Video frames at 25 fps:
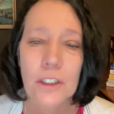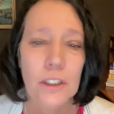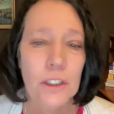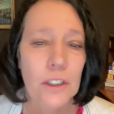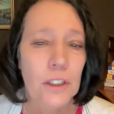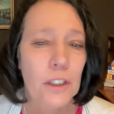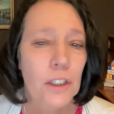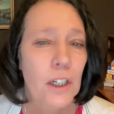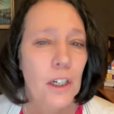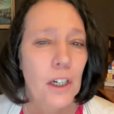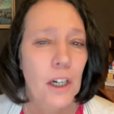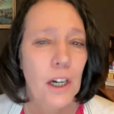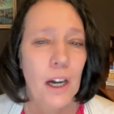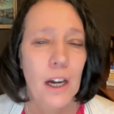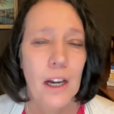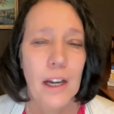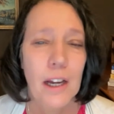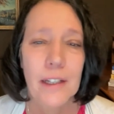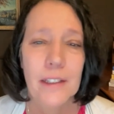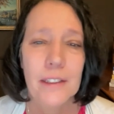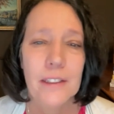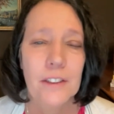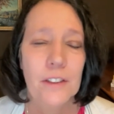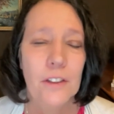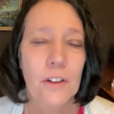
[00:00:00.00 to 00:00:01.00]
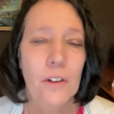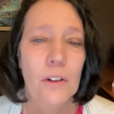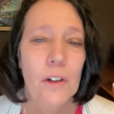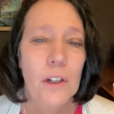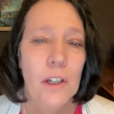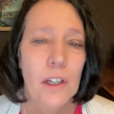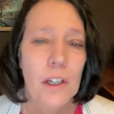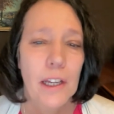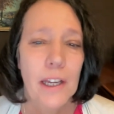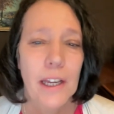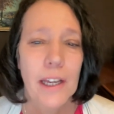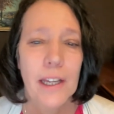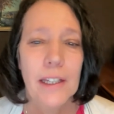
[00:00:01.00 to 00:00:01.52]
sugar, high,
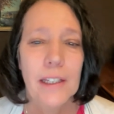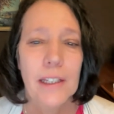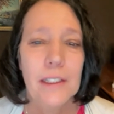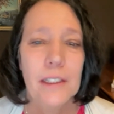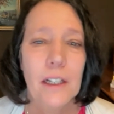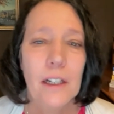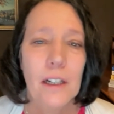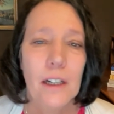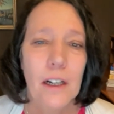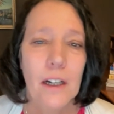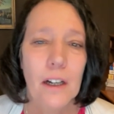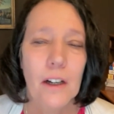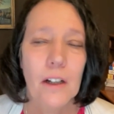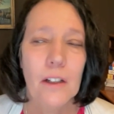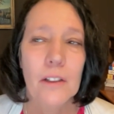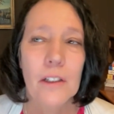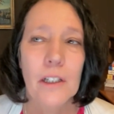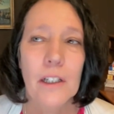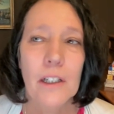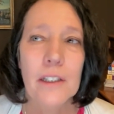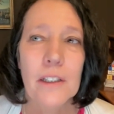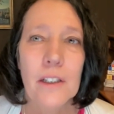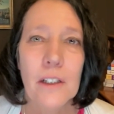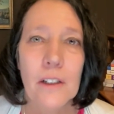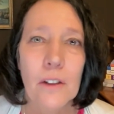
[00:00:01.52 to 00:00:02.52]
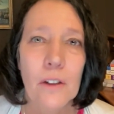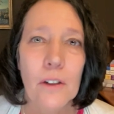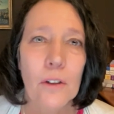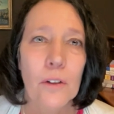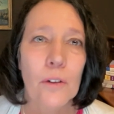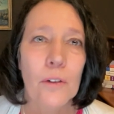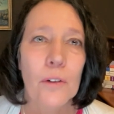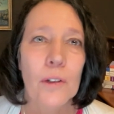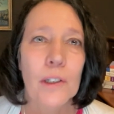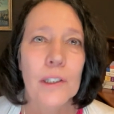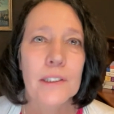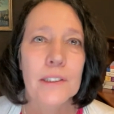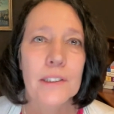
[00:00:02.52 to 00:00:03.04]
and all I
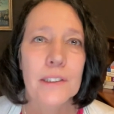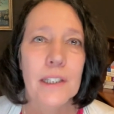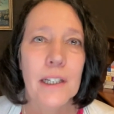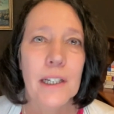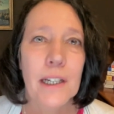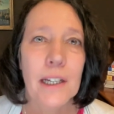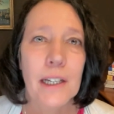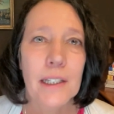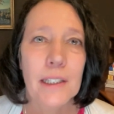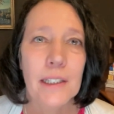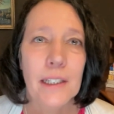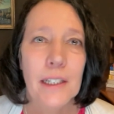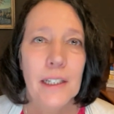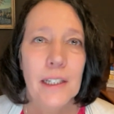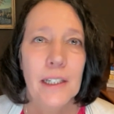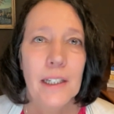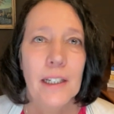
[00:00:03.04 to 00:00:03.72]
know is that,